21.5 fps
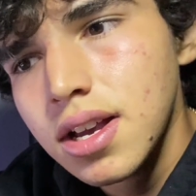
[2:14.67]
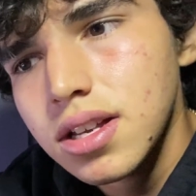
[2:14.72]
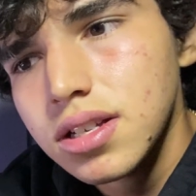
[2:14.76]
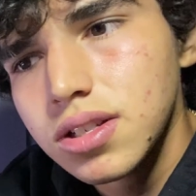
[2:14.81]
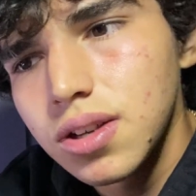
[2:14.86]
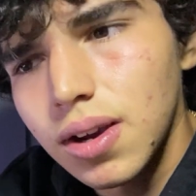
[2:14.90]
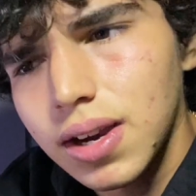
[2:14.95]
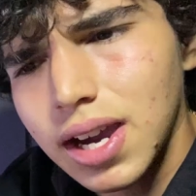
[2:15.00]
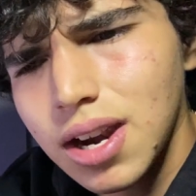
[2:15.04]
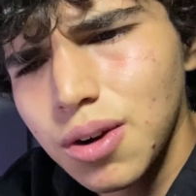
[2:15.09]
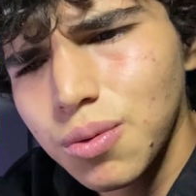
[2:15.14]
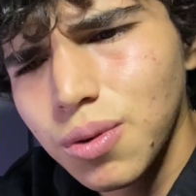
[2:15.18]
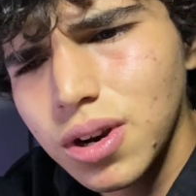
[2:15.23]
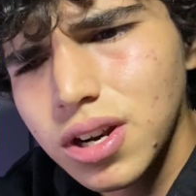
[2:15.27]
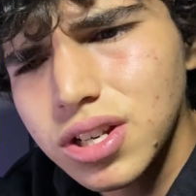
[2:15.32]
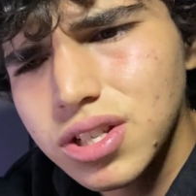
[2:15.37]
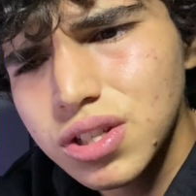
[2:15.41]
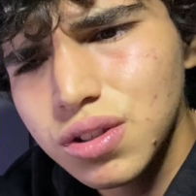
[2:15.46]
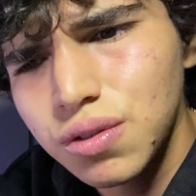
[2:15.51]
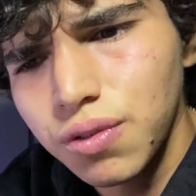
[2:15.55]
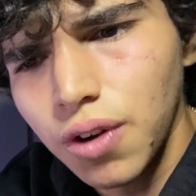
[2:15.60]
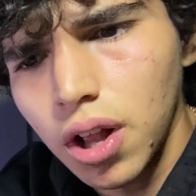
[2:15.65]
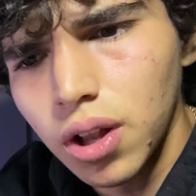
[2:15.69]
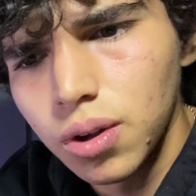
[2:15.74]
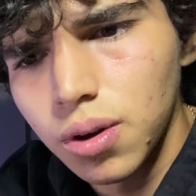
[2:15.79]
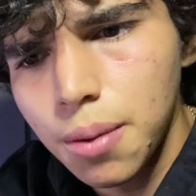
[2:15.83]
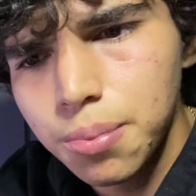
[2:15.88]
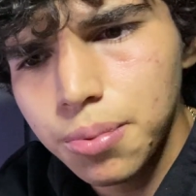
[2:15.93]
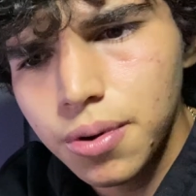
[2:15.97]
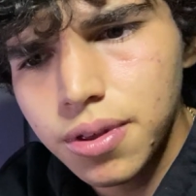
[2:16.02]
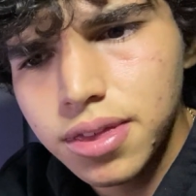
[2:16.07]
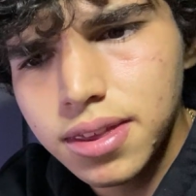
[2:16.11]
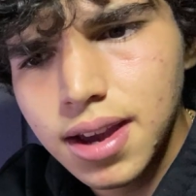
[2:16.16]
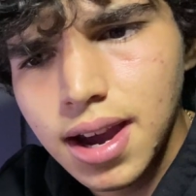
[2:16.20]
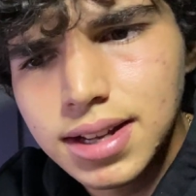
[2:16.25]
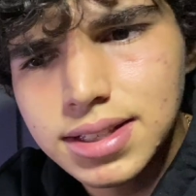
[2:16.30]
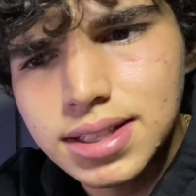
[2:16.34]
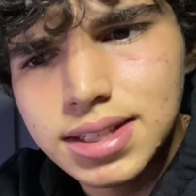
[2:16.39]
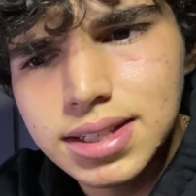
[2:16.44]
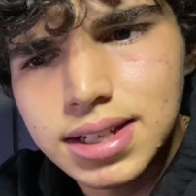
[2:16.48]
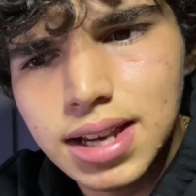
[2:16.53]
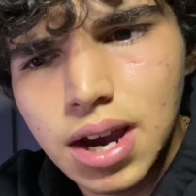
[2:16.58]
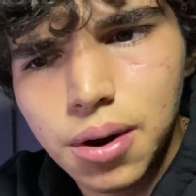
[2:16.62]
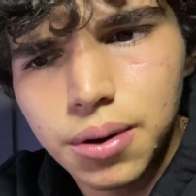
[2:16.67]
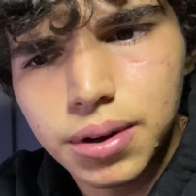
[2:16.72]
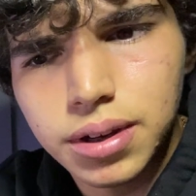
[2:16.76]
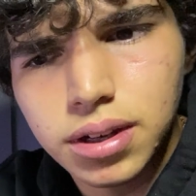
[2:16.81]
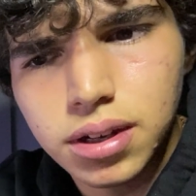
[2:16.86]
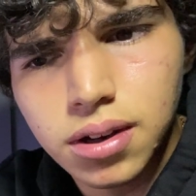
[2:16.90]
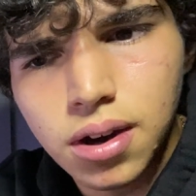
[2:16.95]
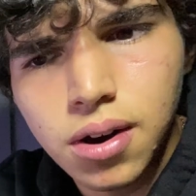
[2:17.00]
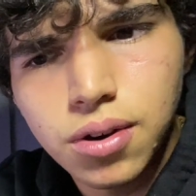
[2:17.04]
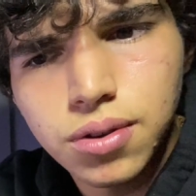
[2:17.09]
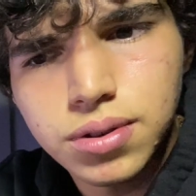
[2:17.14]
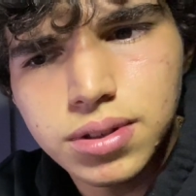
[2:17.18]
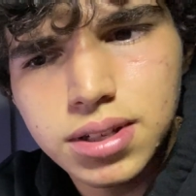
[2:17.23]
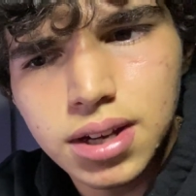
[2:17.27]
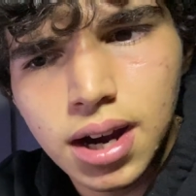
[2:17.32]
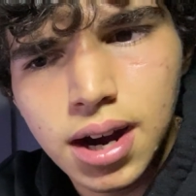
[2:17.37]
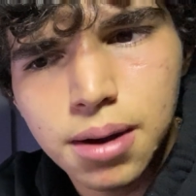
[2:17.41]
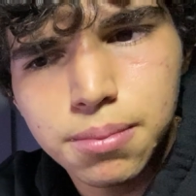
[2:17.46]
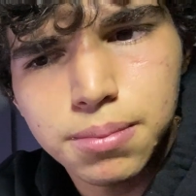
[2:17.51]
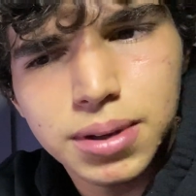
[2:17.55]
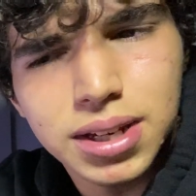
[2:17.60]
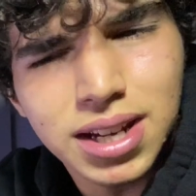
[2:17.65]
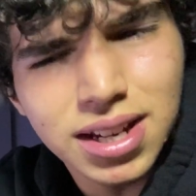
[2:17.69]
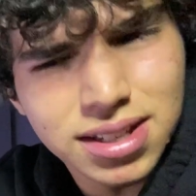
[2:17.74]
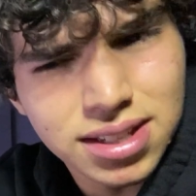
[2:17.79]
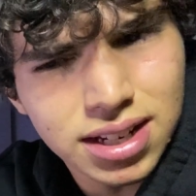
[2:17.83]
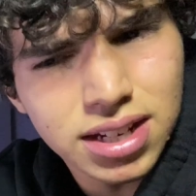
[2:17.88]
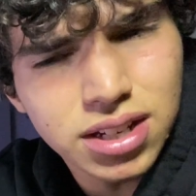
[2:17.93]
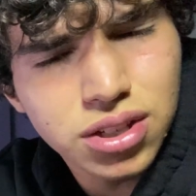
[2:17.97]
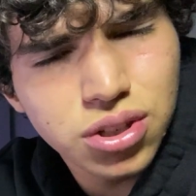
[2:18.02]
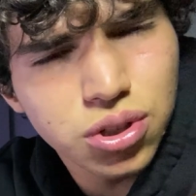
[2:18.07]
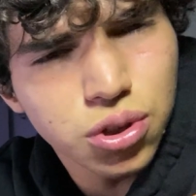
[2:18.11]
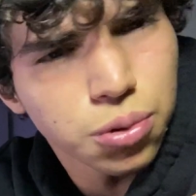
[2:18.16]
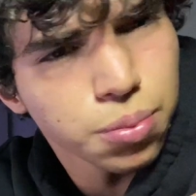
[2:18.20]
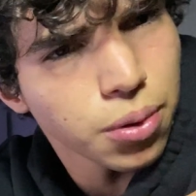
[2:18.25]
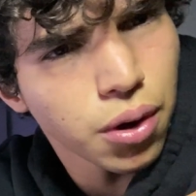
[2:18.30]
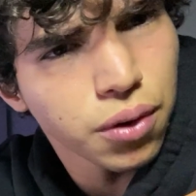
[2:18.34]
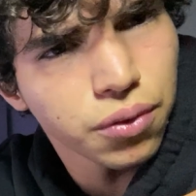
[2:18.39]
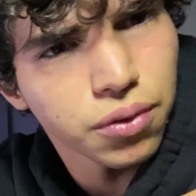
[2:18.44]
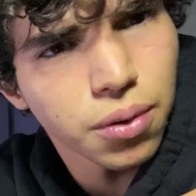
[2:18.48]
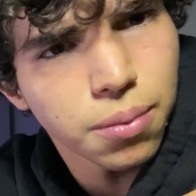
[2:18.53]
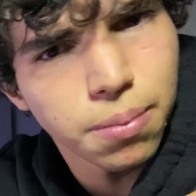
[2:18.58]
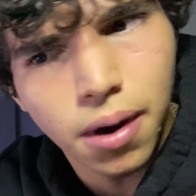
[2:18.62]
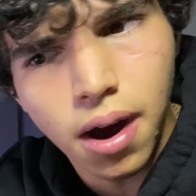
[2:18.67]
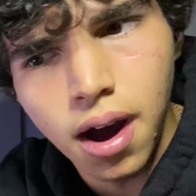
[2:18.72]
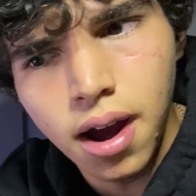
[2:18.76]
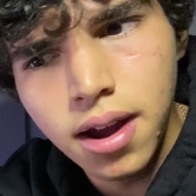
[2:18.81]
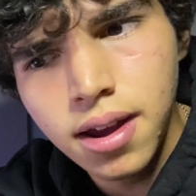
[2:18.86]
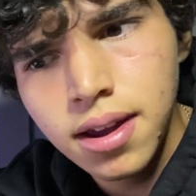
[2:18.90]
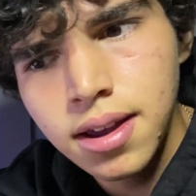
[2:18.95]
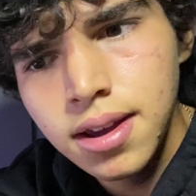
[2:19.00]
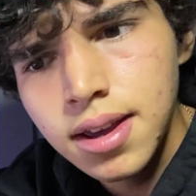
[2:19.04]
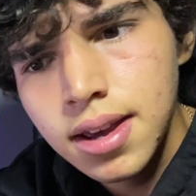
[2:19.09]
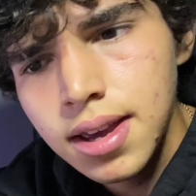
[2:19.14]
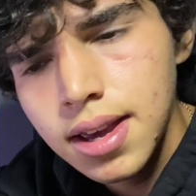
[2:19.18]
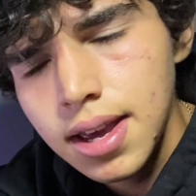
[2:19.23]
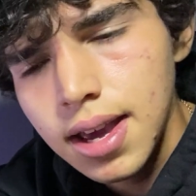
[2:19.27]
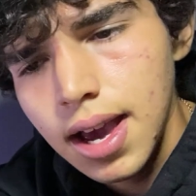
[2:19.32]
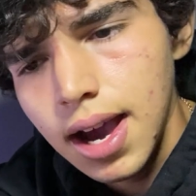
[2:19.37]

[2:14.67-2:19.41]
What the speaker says: So I kind of want to just follow up with that and see how it goes, because it is super overbought.